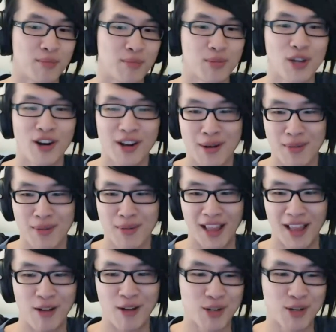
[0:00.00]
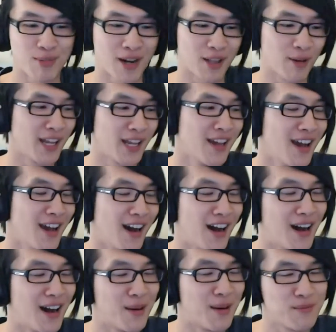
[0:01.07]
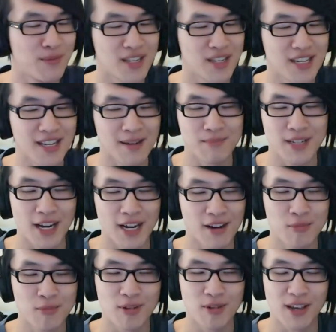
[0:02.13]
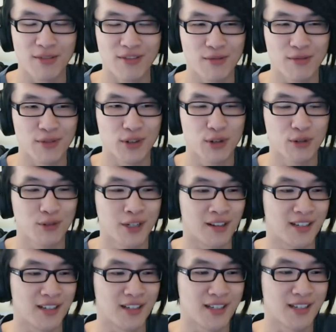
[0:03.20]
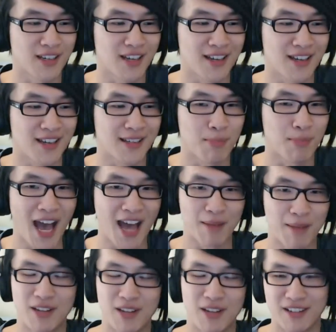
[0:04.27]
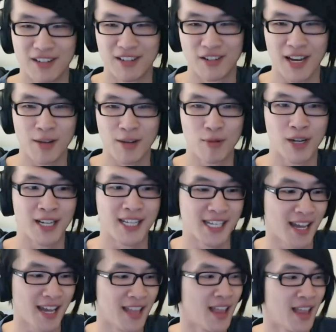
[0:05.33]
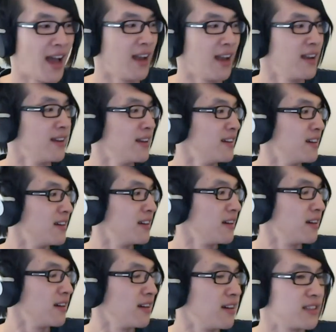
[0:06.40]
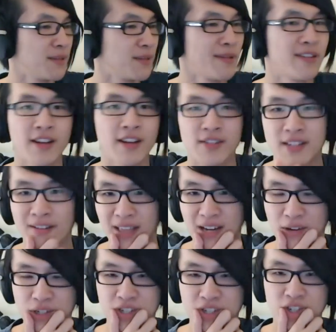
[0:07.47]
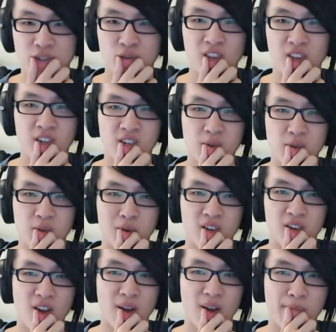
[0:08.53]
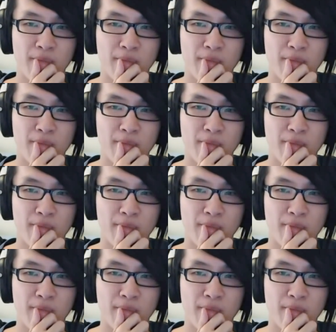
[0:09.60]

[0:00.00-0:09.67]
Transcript: Sorry about my language, by the way. Um, some terrible earphone for two dollars is bad, but, you know, anyone can say that. Let me think of something that was just really disappointing.